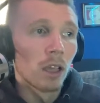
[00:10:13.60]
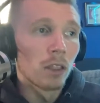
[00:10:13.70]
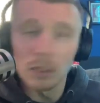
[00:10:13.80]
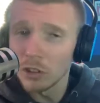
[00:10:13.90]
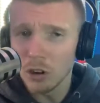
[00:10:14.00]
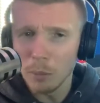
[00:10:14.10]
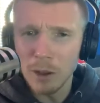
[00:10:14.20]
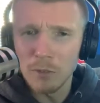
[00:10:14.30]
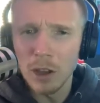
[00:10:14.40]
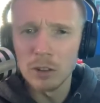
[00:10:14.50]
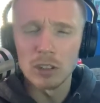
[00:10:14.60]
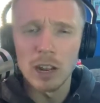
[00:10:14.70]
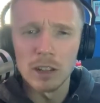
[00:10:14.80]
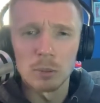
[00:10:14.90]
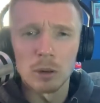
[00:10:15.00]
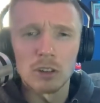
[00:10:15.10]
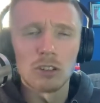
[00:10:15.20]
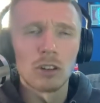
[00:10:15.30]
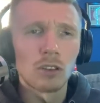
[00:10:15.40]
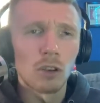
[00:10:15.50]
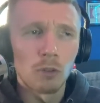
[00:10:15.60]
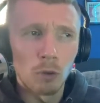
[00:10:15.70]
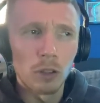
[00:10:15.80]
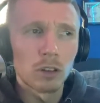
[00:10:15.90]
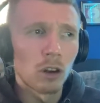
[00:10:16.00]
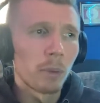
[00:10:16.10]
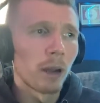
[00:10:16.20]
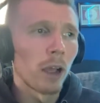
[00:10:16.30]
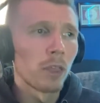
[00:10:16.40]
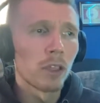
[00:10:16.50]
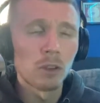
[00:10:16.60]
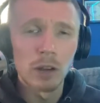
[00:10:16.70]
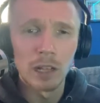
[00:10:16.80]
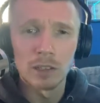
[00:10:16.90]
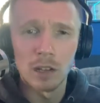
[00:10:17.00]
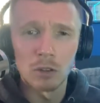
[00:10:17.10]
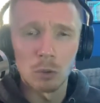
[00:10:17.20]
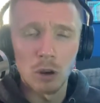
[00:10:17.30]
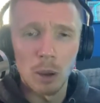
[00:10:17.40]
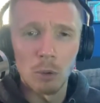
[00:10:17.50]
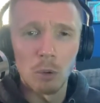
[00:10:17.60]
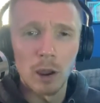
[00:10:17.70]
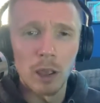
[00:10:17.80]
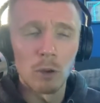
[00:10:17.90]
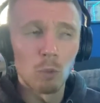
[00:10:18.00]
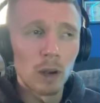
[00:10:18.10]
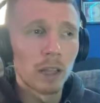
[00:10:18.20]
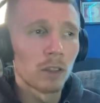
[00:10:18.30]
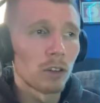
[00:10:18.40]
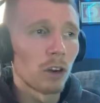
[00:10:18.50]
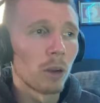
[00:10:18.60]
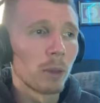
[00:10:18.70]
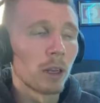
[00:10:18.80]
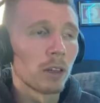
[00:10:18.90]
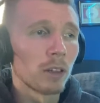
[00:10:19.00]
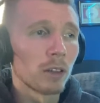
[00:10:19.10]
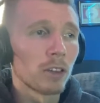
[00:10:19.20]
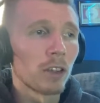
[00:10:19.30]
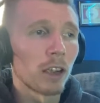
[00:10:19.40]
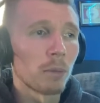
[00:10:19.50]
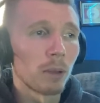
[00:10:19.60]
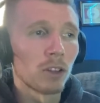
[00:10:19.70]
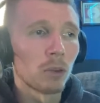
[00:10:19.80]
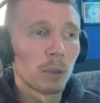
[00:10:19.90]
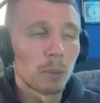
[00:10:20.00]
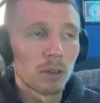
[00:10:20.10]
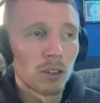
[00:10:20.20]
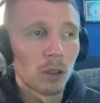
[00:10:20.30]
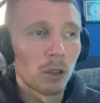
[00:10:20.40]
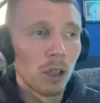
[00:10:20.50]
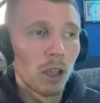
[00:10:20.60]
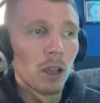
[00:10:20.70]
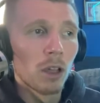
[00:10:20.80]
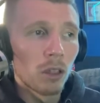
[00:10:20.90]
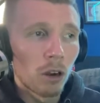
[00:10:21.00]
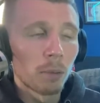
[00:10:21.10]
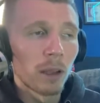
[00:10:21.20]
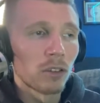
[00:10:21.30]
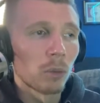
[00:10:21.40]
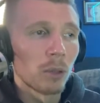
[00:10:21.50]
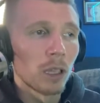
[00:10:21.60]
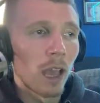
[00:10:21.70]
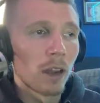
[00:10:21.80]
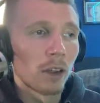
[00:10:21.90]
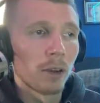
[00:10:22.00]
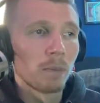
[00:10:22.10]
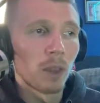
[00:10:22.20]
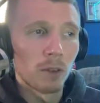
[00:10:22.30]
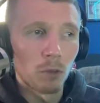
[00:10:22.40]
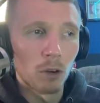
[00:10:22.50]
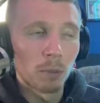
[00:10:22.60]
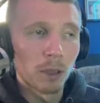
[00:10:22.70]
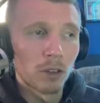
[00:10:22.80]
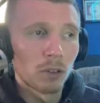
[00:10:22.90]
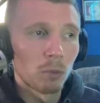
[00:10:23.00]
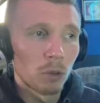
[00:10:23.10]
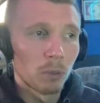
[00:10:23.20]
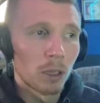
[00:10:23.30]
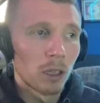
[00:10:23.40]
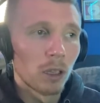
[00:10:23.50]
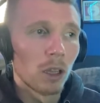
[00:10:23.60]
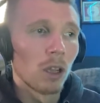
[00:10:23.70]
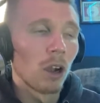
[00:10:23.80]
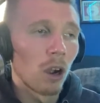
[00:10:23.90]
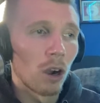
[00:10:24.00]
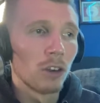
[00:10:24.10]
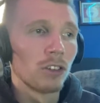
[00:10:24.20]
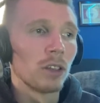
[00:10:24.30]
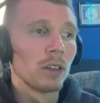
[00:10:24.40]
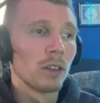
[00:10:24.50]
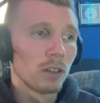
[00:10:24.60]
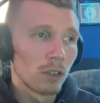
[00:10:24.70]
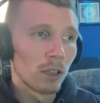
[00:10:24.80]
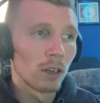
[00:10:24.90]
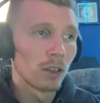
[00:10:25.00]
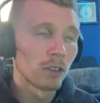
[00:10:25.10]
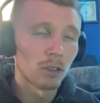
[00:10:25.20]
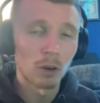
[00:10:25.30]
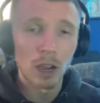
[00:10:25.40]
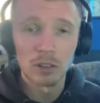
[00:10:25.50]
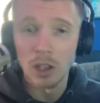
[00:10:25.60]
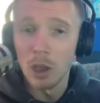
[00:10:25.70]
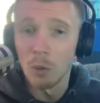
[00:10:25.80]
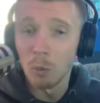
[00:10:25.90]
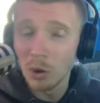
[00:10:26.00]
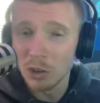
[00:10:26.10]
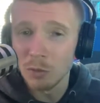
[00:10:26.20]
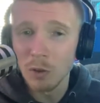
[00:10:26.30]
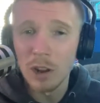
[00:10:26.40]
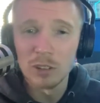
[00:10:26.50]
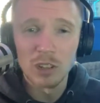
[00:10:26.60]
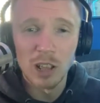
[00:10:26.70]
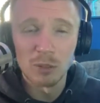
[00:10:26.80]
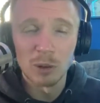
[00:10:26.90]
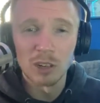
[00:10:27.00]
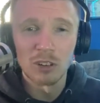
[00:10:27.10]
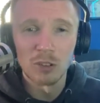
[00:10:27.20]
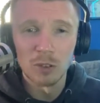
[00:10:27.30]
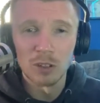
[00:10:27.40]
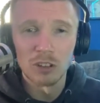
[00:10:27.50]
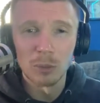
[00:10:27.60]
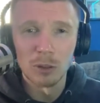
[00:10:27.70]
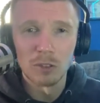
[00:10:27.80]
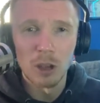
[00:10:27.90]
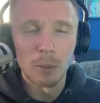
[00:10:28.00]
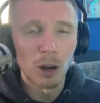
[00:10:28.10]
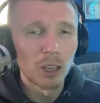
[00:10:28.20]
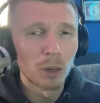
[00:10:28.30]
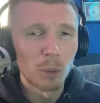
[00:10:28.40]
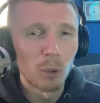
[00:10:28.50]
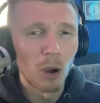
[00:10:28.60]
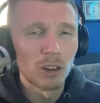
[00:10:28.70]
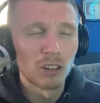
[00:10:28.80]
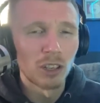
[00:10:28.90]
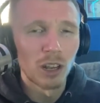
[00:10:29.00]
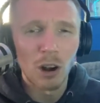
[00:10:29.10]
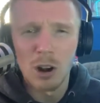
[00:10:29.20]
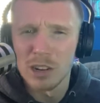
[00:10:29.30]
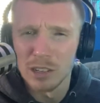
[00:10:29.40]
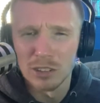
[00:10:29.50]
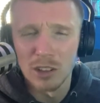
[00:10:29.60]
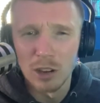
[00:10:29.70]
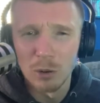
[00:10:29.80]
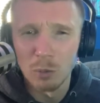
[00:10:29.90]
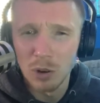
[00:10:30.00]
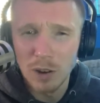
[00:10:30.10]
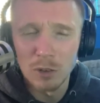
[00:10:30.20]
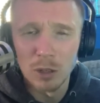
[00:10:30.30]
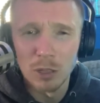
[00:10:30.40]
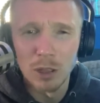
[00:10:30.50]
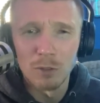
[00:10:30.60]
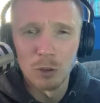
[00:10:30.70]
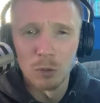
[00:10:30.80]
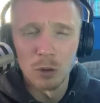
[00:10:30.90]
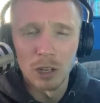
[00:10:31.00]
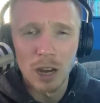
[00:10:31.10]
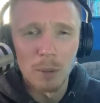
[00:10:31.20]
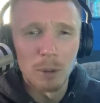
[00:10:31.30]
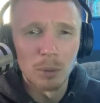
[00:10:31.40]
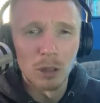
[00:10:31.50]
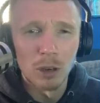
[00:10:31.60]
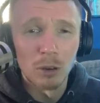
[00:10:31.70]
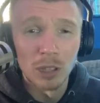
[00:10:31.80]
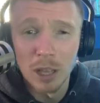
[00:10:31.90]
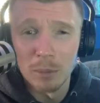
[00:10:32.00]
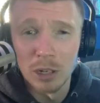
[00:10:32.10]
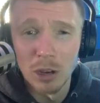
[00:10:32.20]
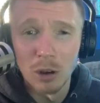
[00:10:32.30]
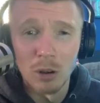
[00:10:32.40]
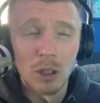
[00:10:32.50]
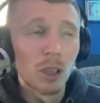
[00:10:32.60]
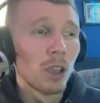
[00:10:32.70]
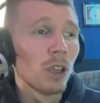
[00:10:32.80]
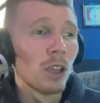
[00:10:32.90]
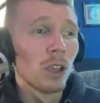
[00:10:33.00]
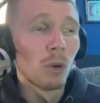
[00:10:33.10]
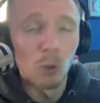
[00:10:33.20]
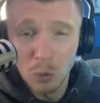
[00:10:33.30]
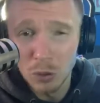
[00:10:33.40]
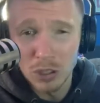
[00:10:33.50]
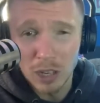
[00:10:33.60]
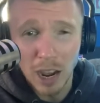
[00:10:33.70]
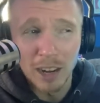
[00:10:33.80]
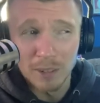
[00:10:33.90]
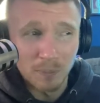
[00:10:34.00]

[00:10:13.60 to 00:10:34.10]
These are my final standings predictions for the tournament. I think the United States will come away winning the tournament. Second place will be Brazil. third place will be Canada, and fourth place will be Argentina. So, guys, what are your final standings predictions for the SheBelieves Cup? Are you going to be watching it? Are you excited? Whatever you think, feel free to comment below and let me know who you got.